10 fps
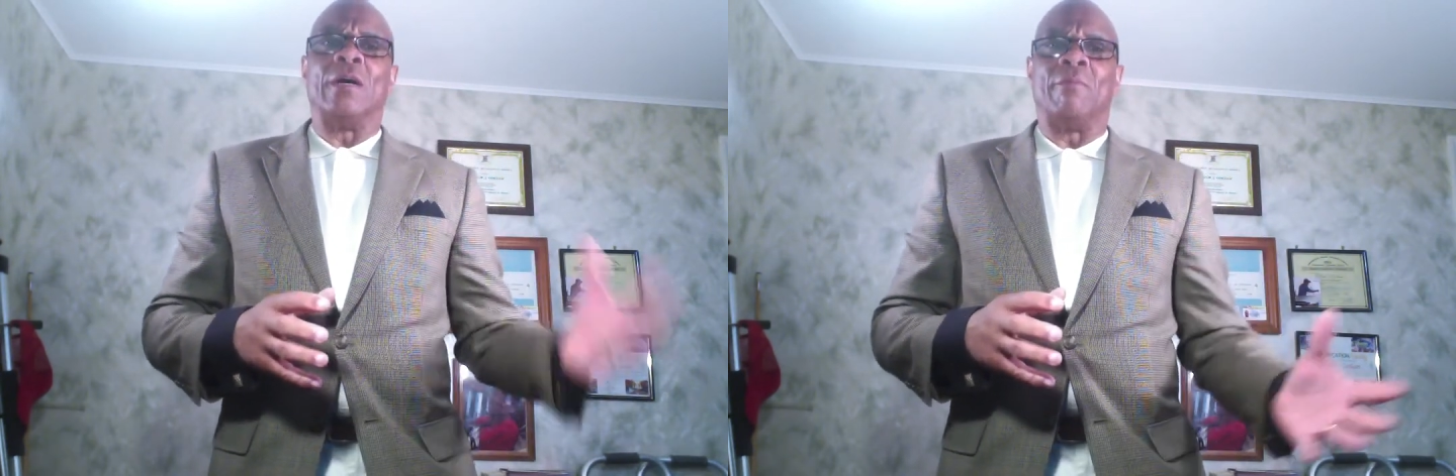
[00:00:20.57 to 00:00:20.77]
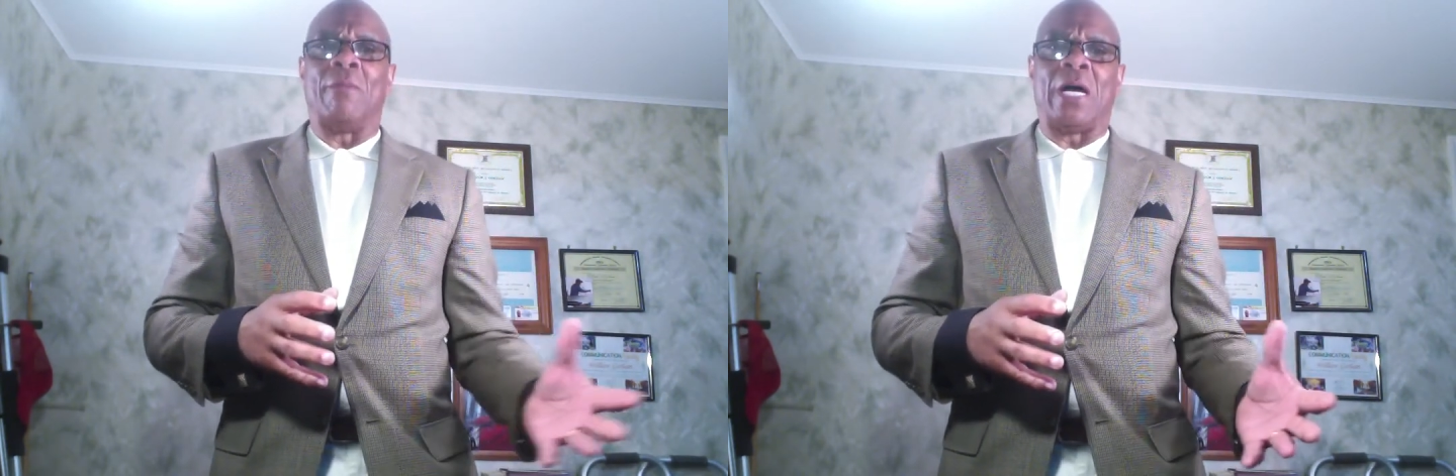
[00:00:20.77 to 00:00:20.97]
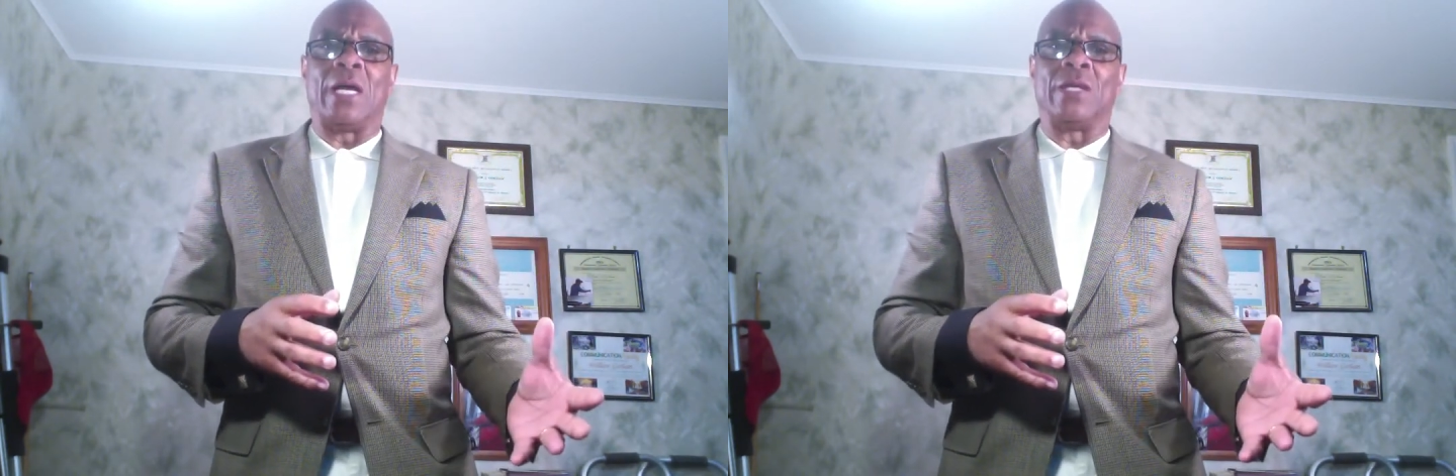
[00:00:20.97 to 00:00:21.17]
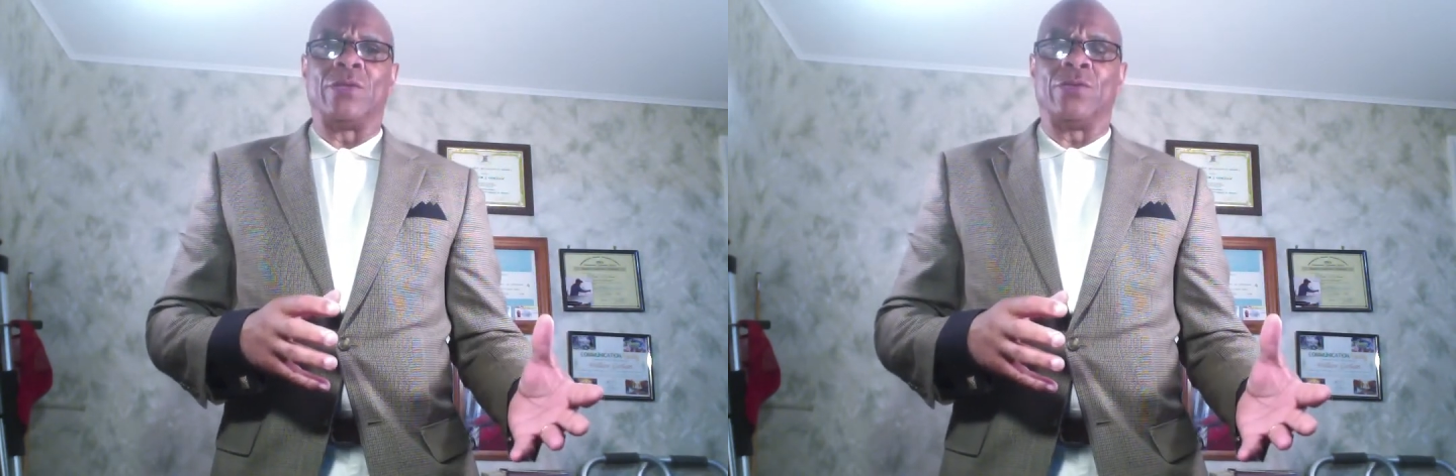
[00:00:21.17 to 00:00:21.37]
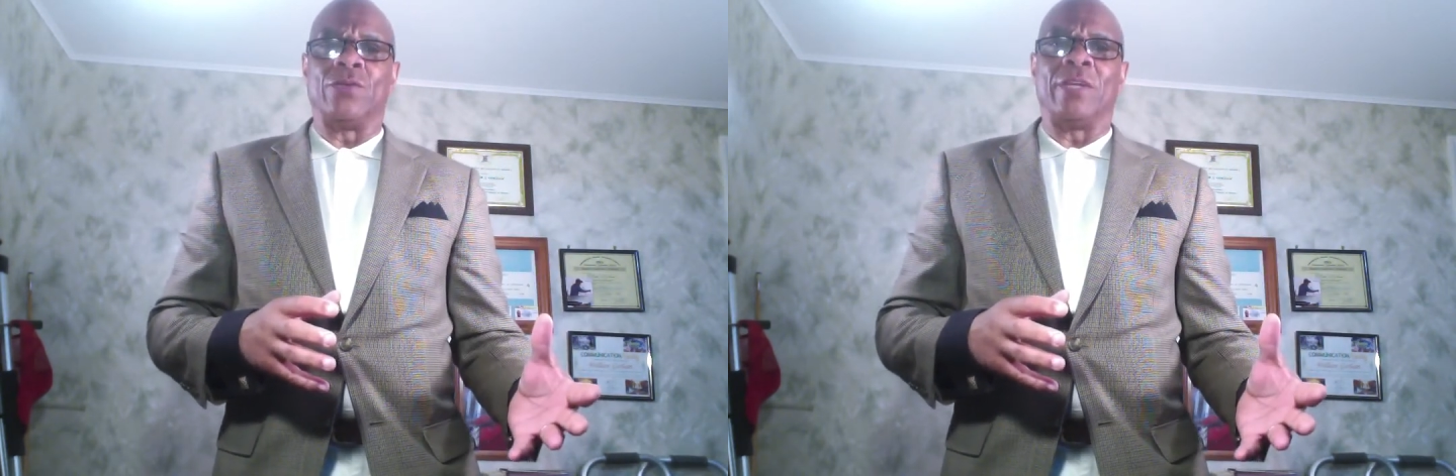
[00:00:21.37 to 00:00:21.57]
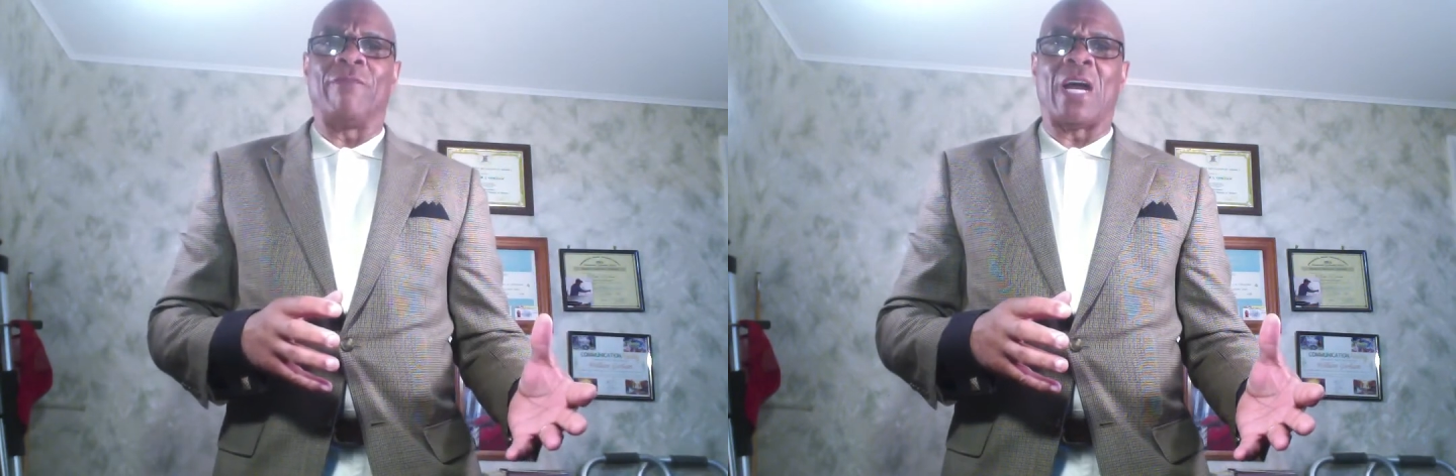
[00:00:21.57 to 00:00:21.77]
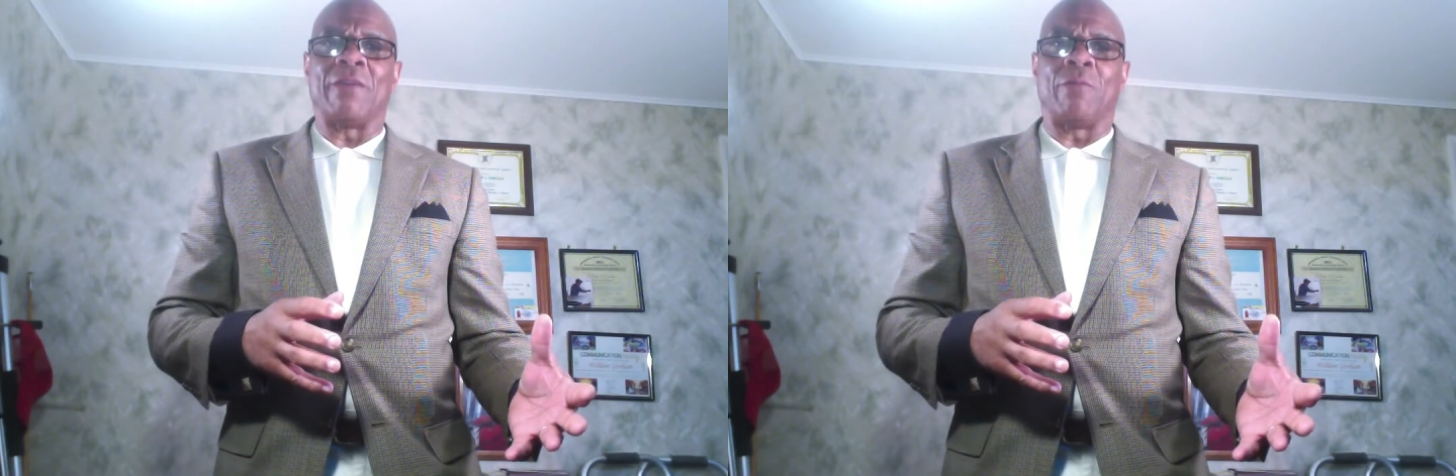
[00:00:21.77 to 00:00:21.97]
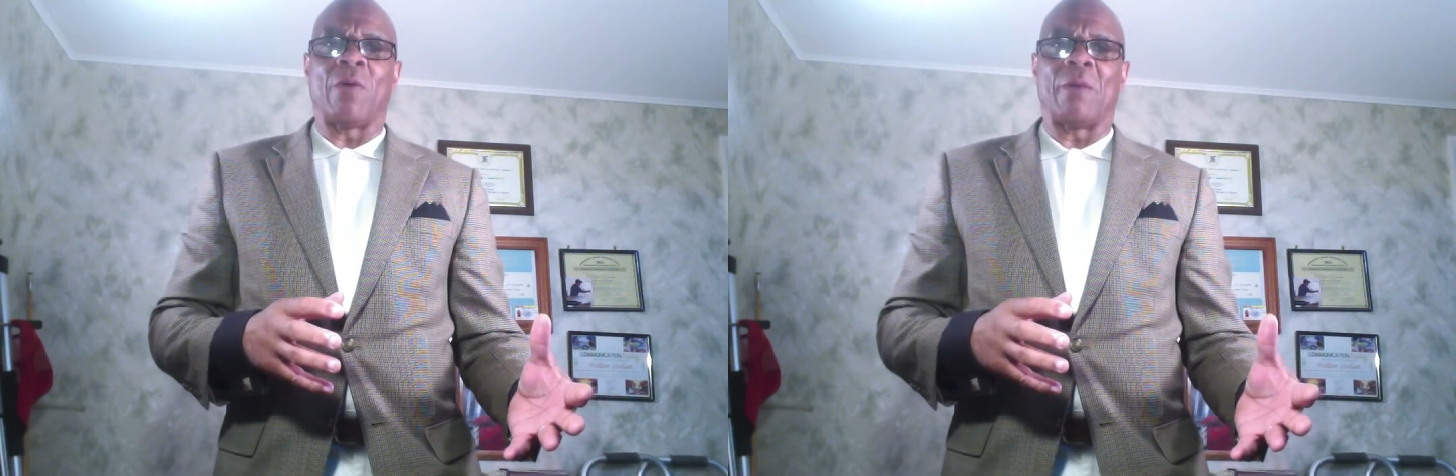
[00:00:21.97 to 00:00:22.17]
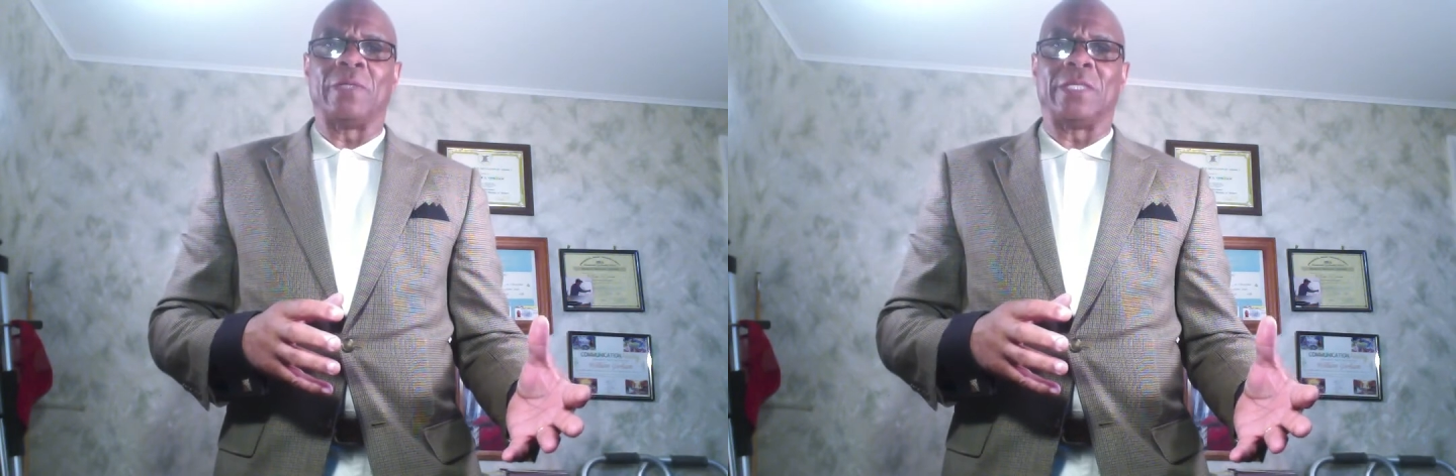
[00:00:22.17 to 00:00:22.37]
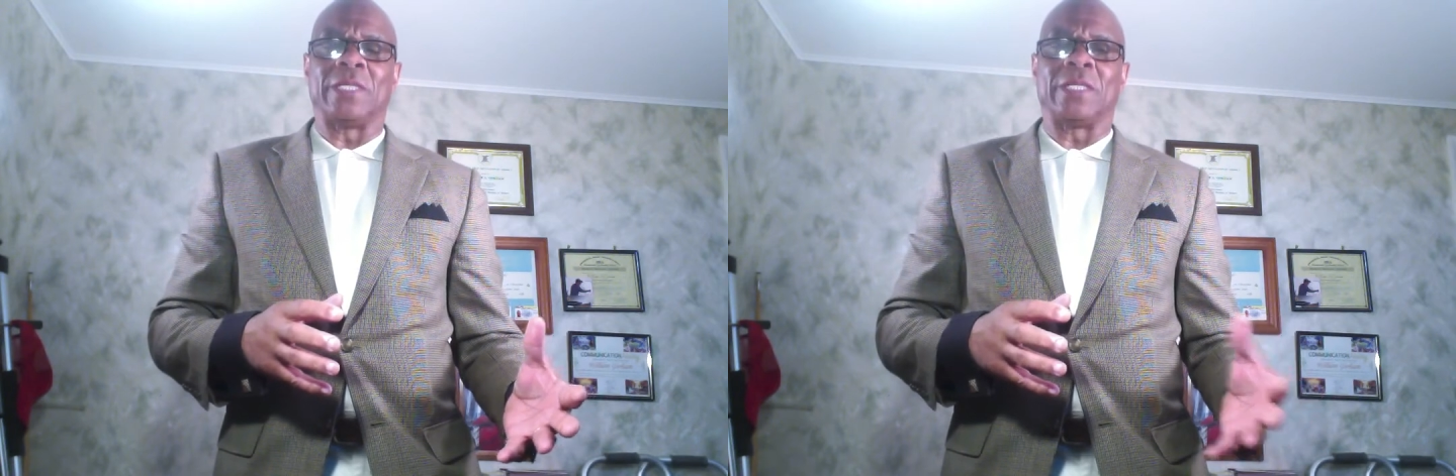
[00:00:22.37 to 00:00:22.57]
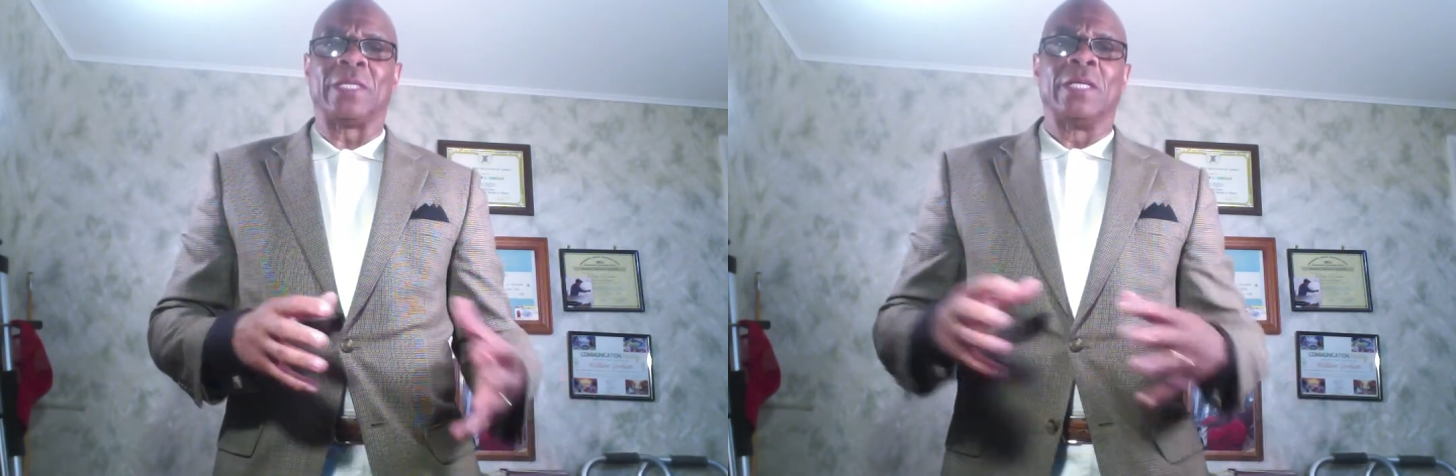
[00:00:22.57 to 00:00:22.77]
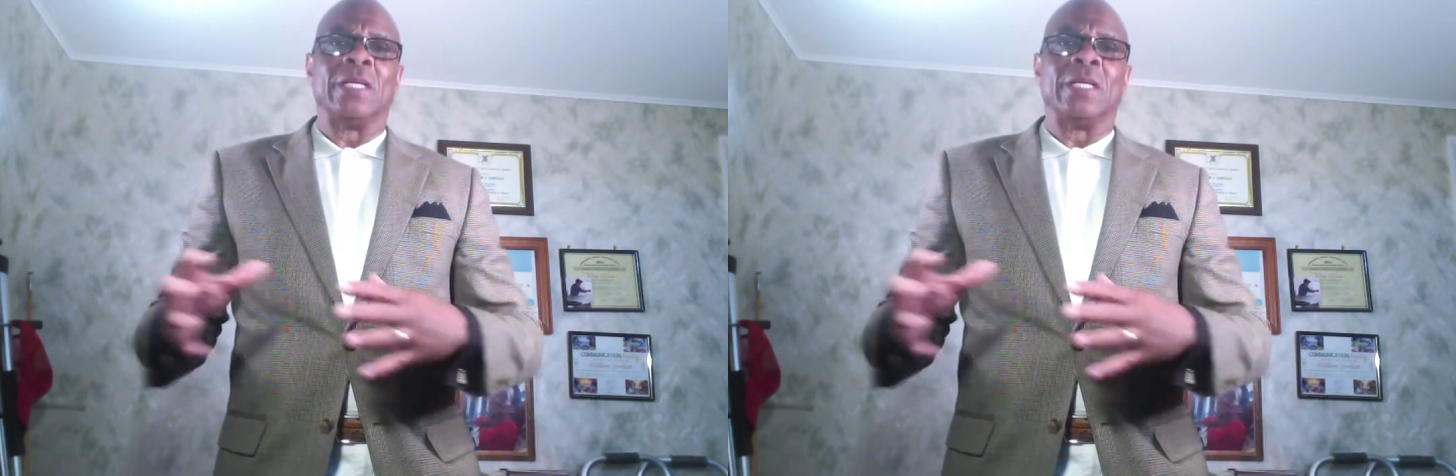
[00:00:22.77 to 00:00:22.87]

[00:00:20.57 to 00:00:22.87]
my unique value proposition,